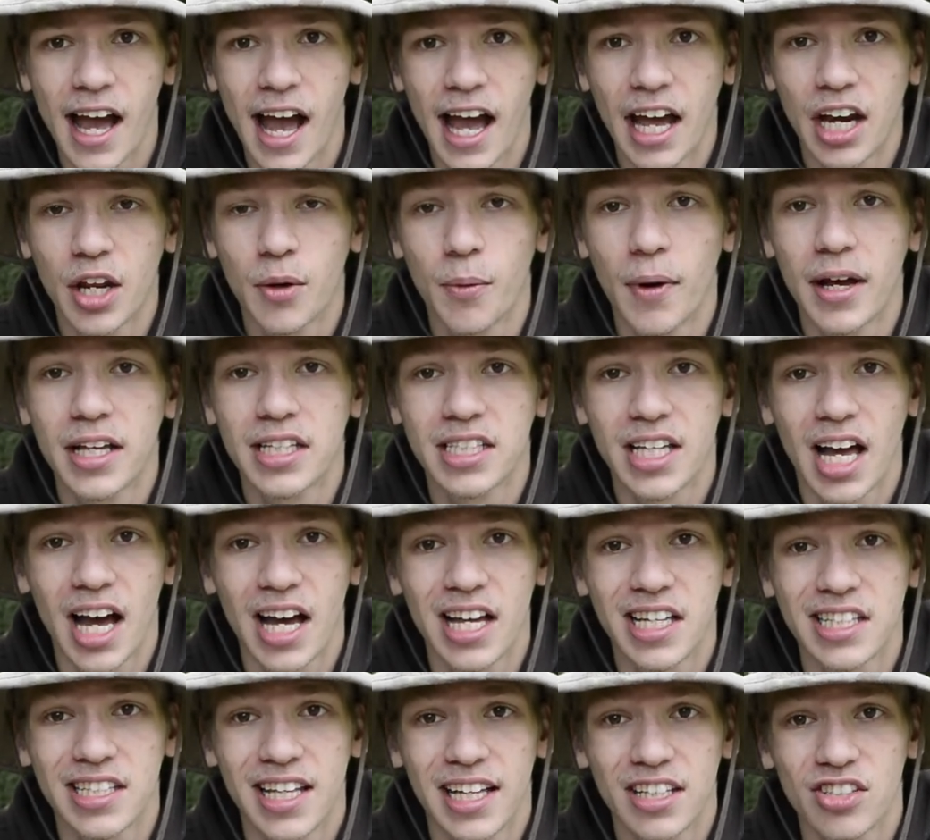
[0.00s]
Anyways
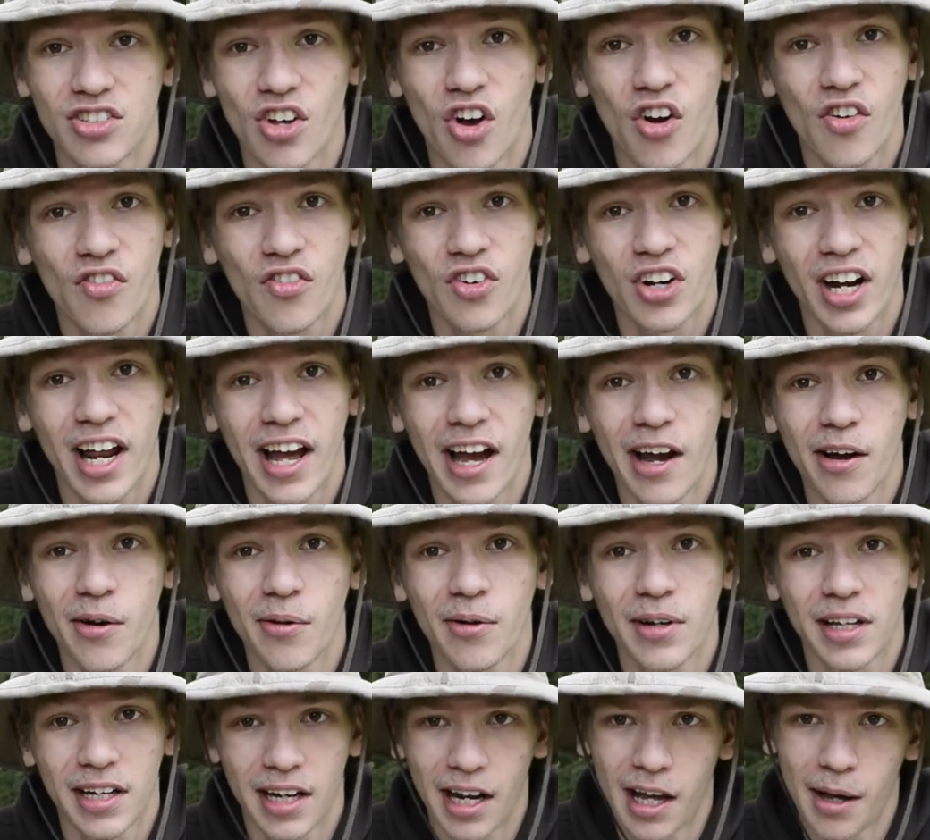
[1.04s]
guys, that's all for
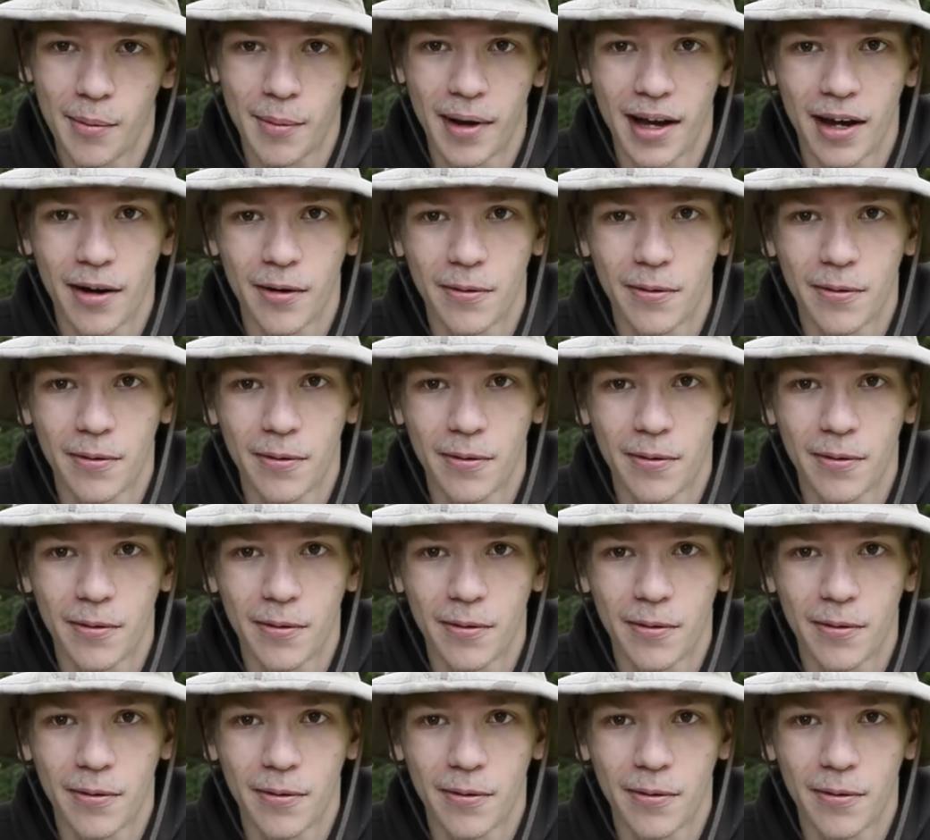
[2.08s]
now.